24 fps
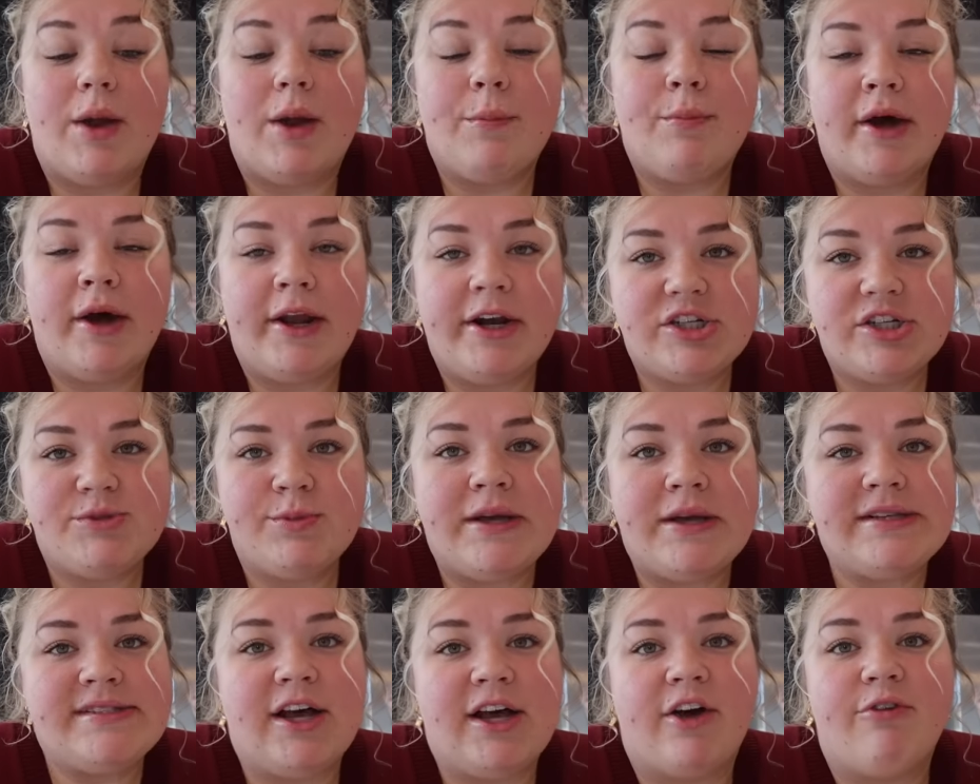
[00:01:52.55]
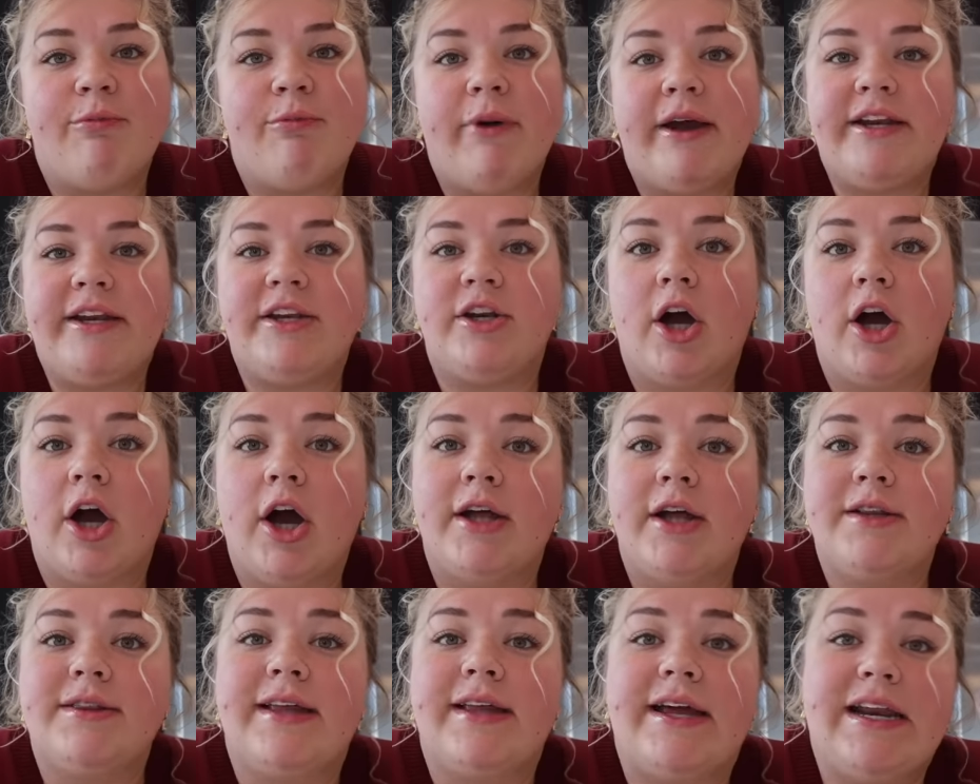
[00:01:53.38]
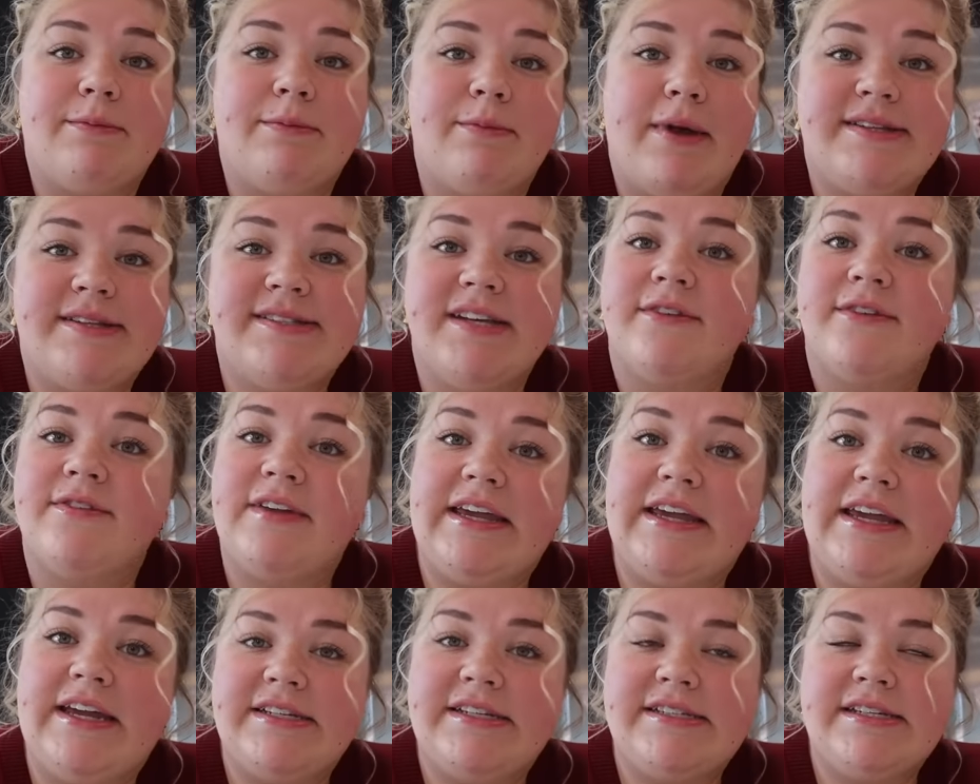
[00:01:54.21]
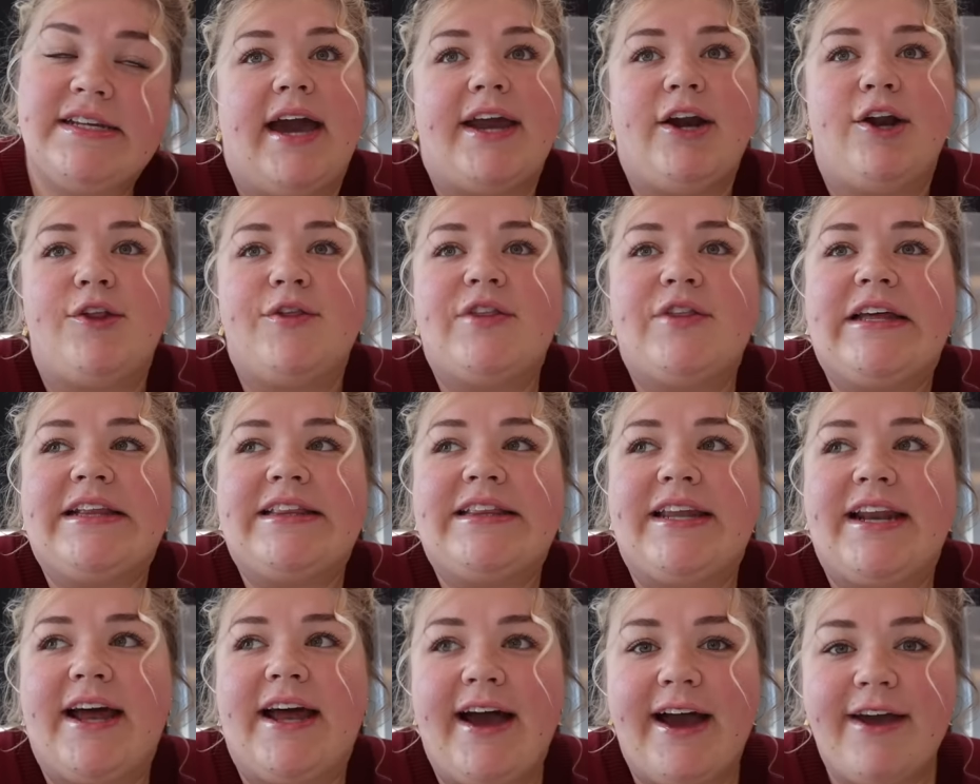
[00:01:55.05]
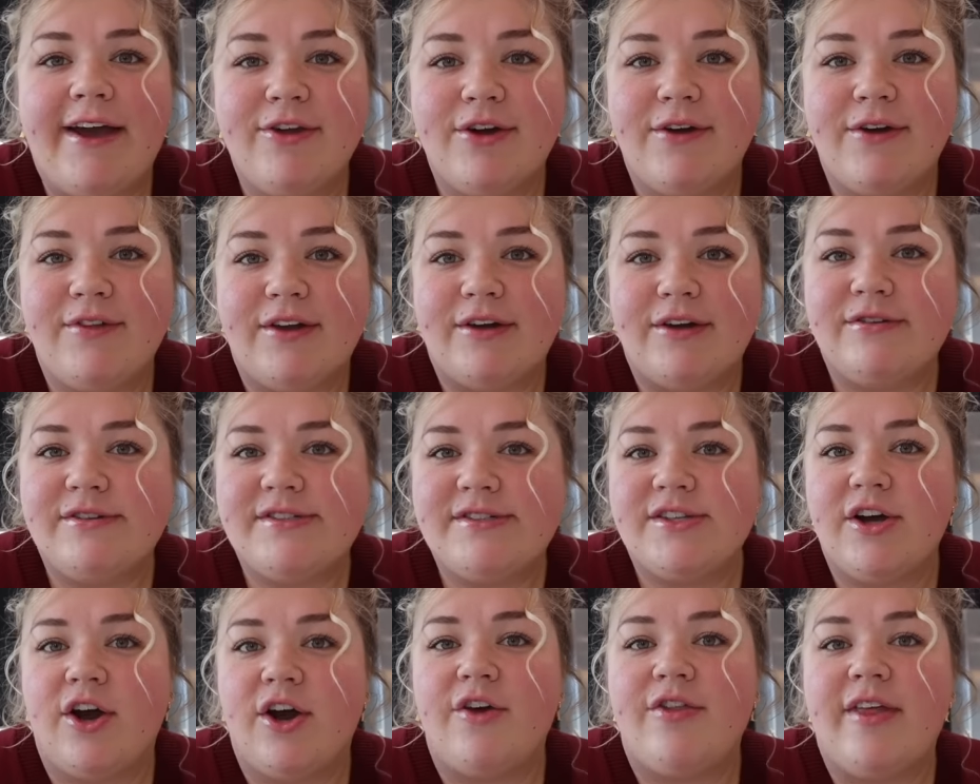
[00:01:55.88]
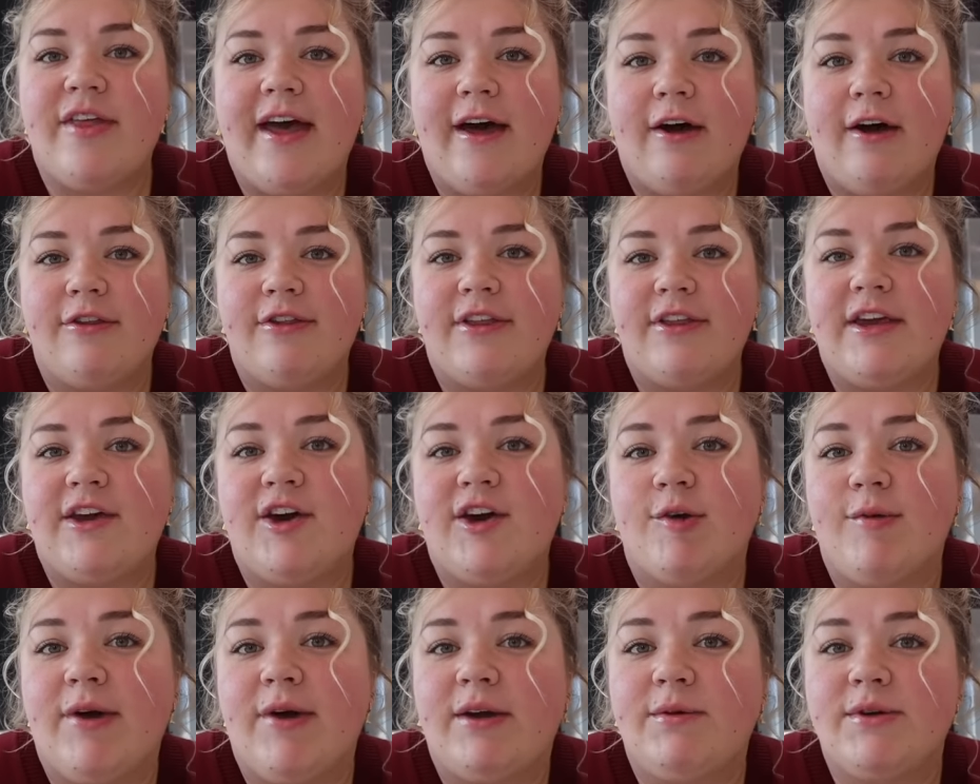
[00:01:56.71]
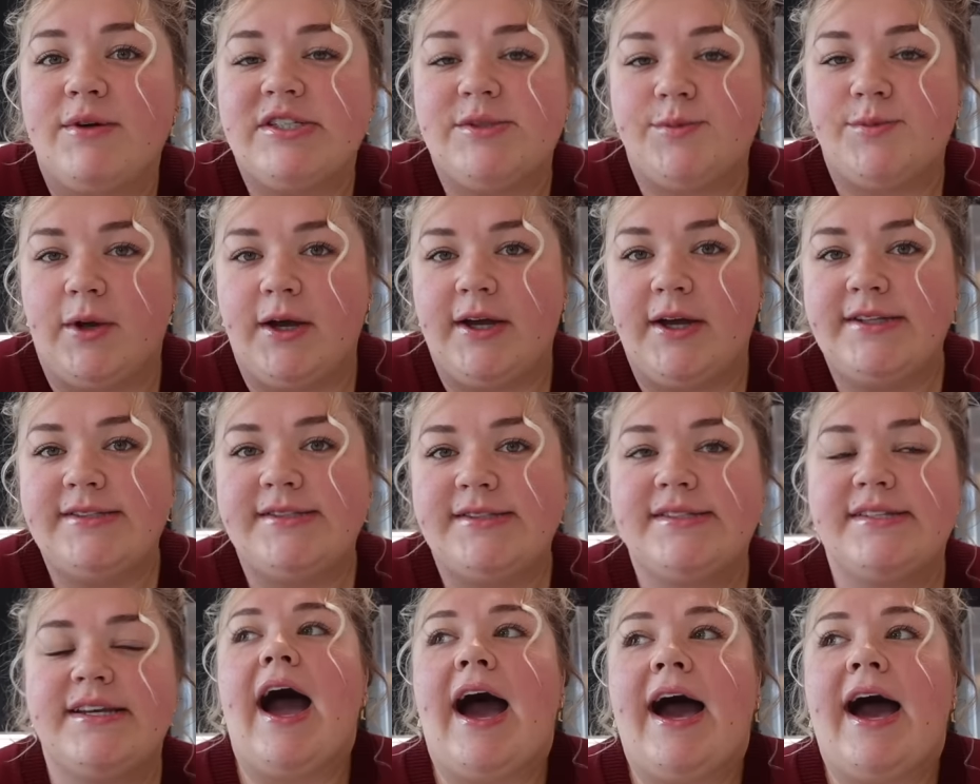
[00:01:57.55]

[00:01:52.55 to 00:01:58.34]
I punish myself by not letting myself eat. I don't think that either of those are the healthy, correct response.